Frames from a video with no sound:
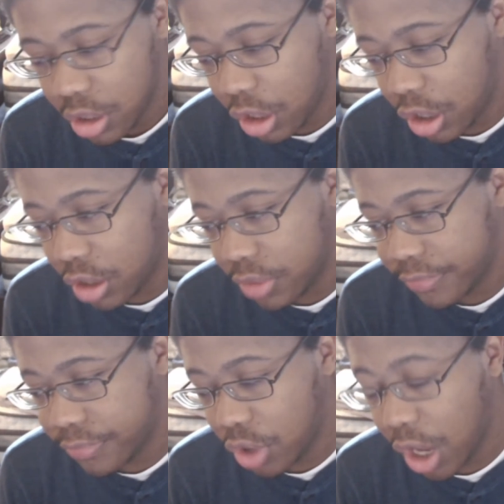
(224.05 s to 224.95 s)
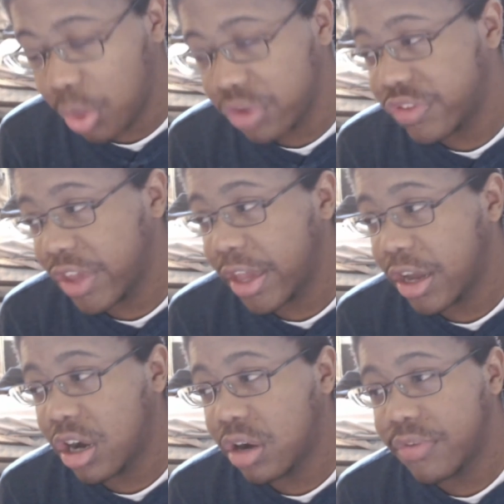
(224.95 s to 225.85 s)
of I would say,
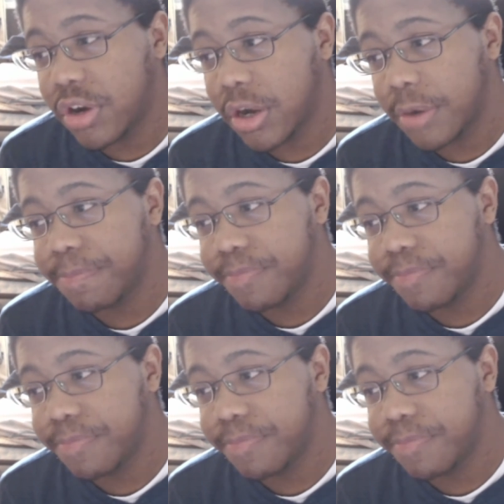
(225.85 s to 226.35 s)
of uh,